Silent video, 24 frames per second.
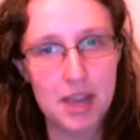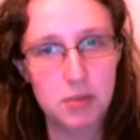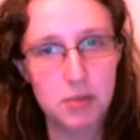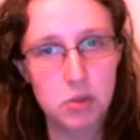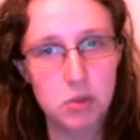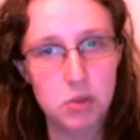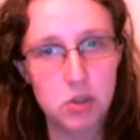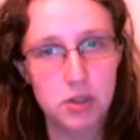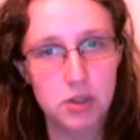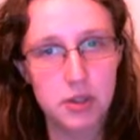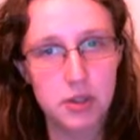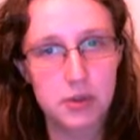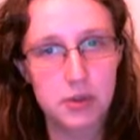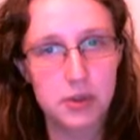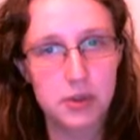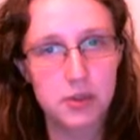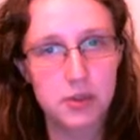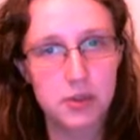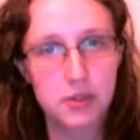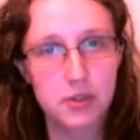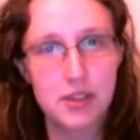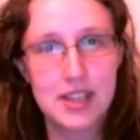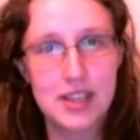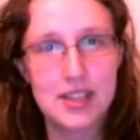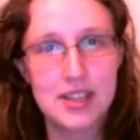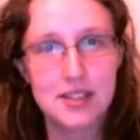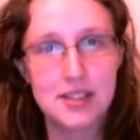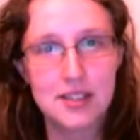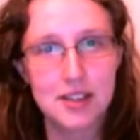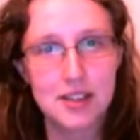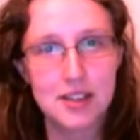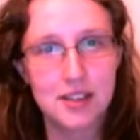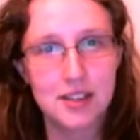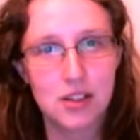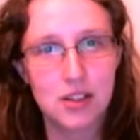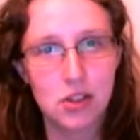I'm sure you all
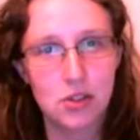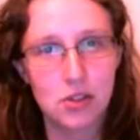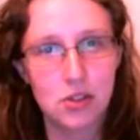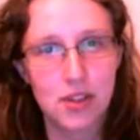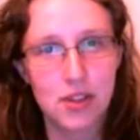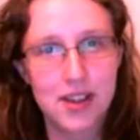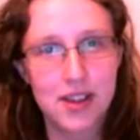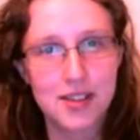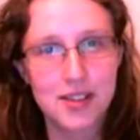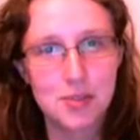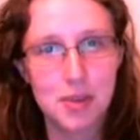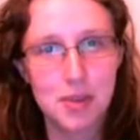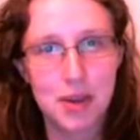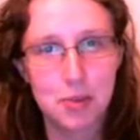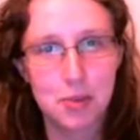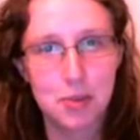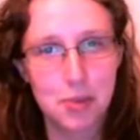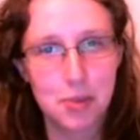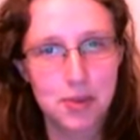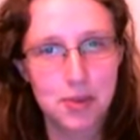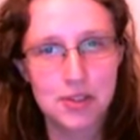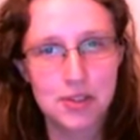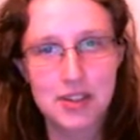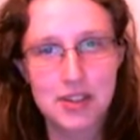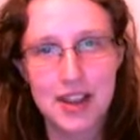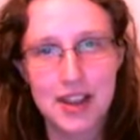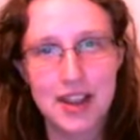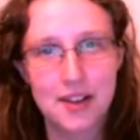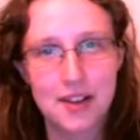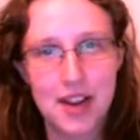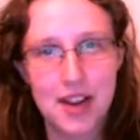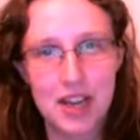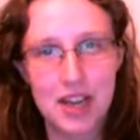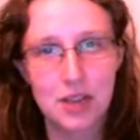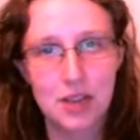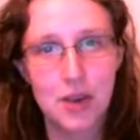instantly knew that, but I'll point it out
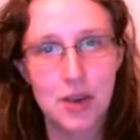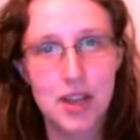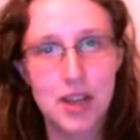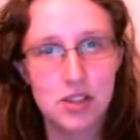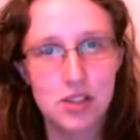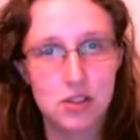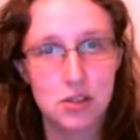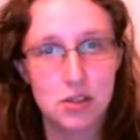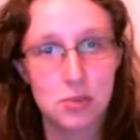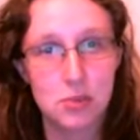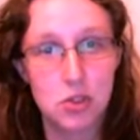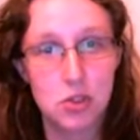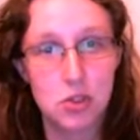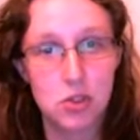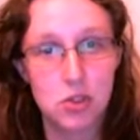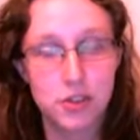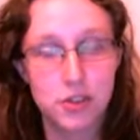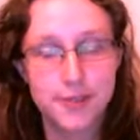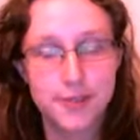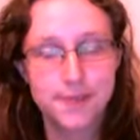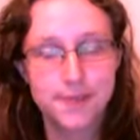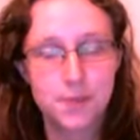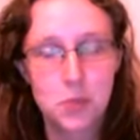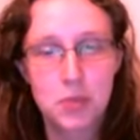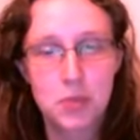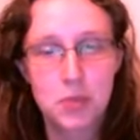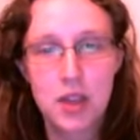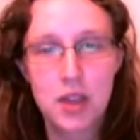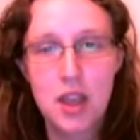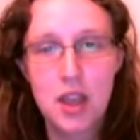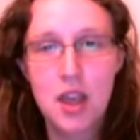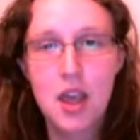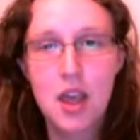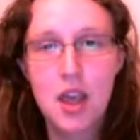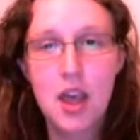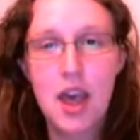anyway, just to be sure.
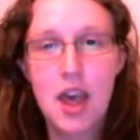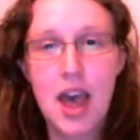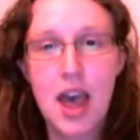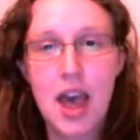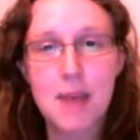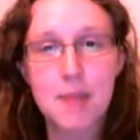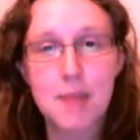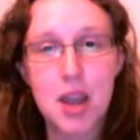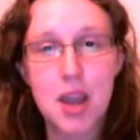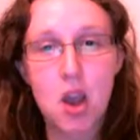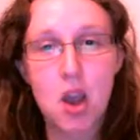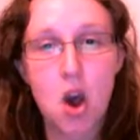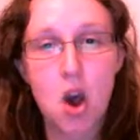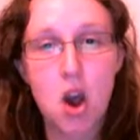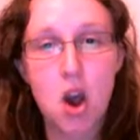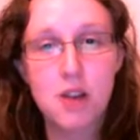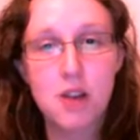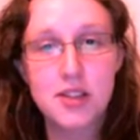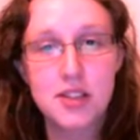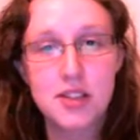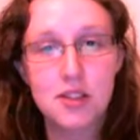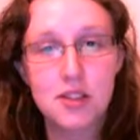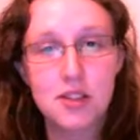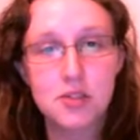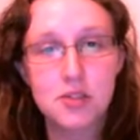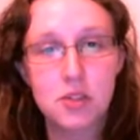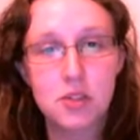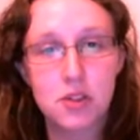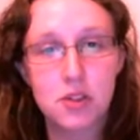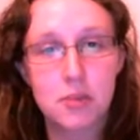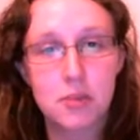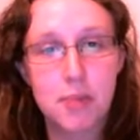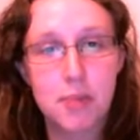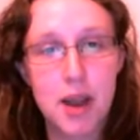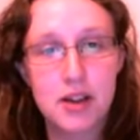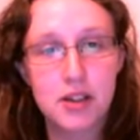And my horizontal
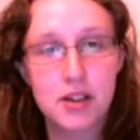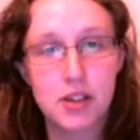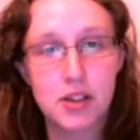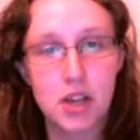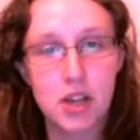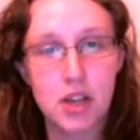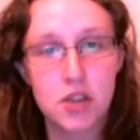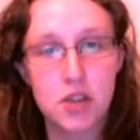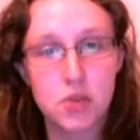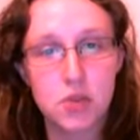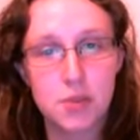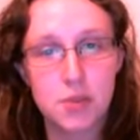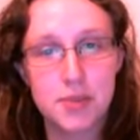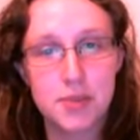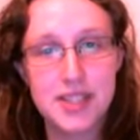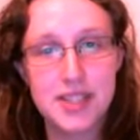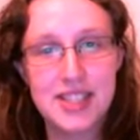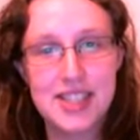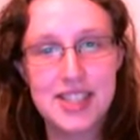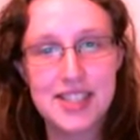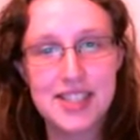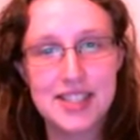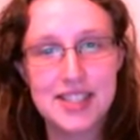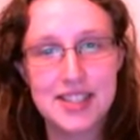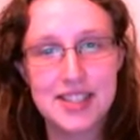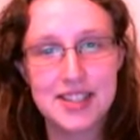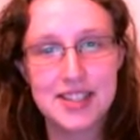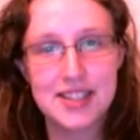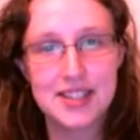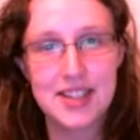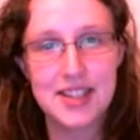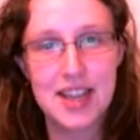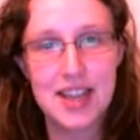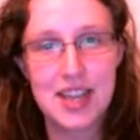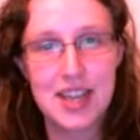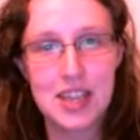component goes from D to
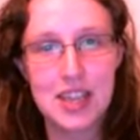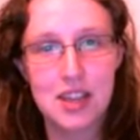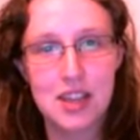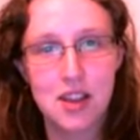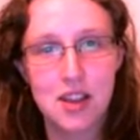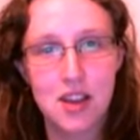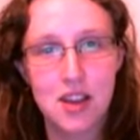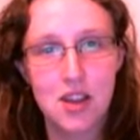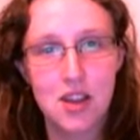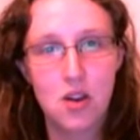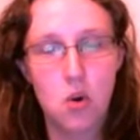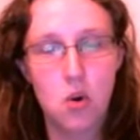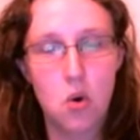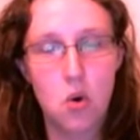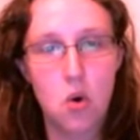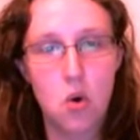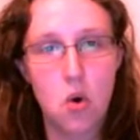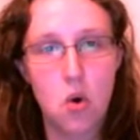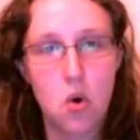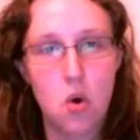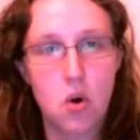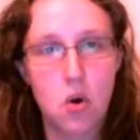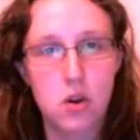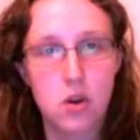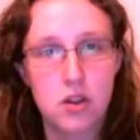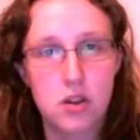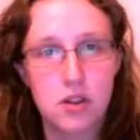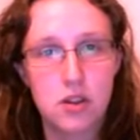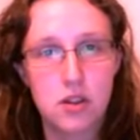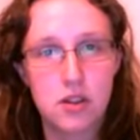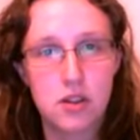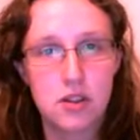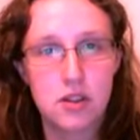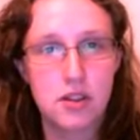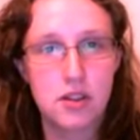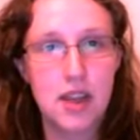C or
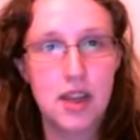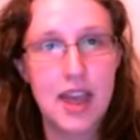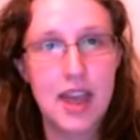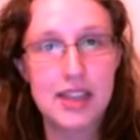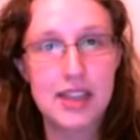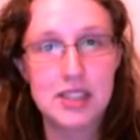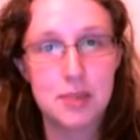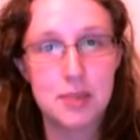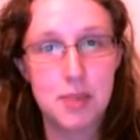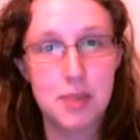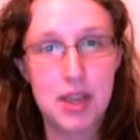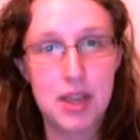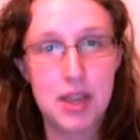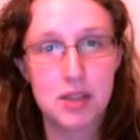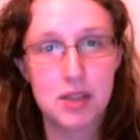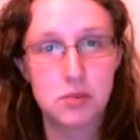A to B,